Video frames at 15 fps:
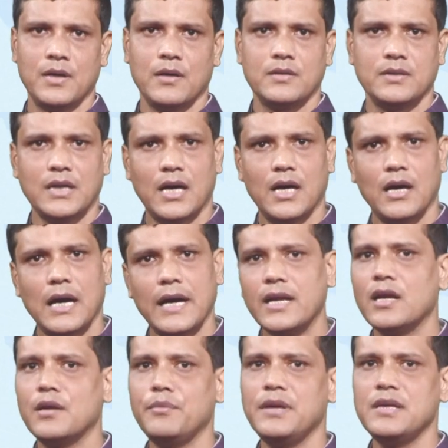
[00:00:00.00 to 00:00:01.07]
The
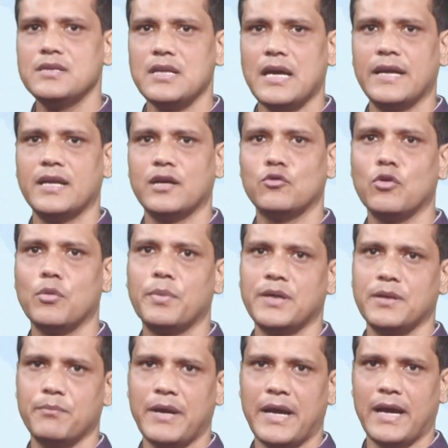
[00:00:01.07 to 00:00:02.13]
RRBs and the
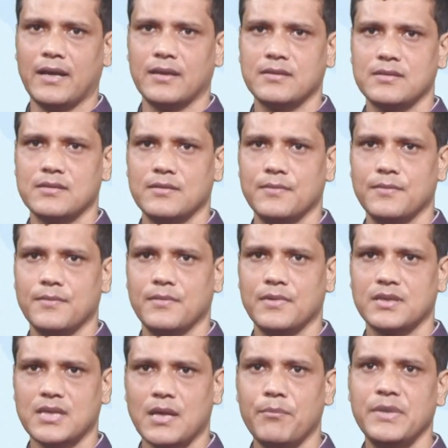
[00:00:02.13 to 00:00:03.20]
cooperative banks
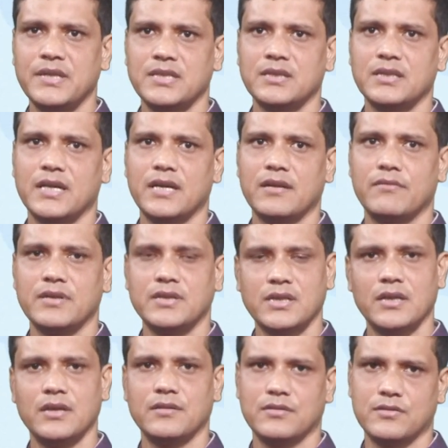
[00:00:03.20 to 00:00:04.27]
submitting their
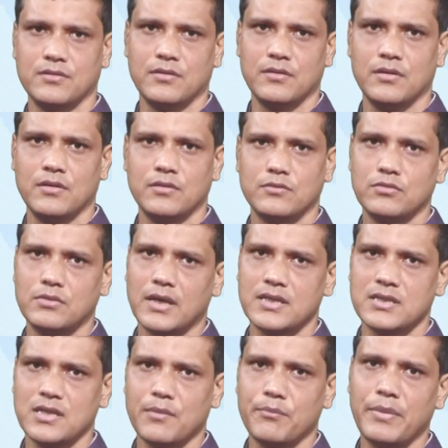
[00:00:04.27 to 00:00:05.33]
returns to the
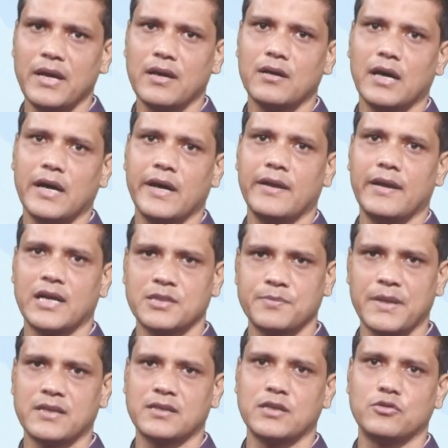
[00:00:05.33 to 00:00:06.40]
Reserve Bank are
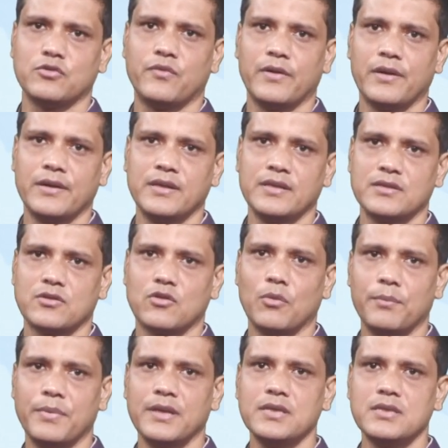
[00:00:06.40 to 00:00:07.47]
expected to furnish
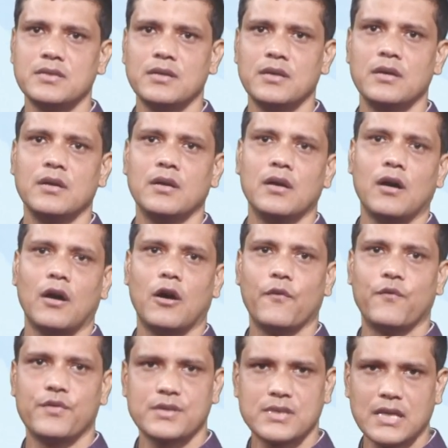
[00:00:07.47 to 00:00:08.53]
copies
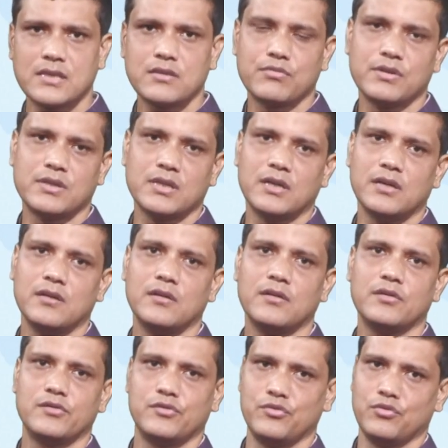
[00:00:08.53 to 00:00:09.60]
of such return
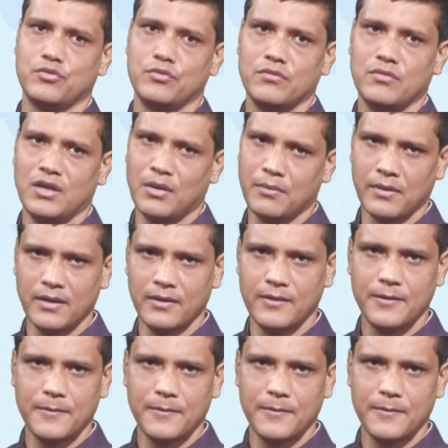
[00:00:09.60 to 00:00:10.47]
to NABARD.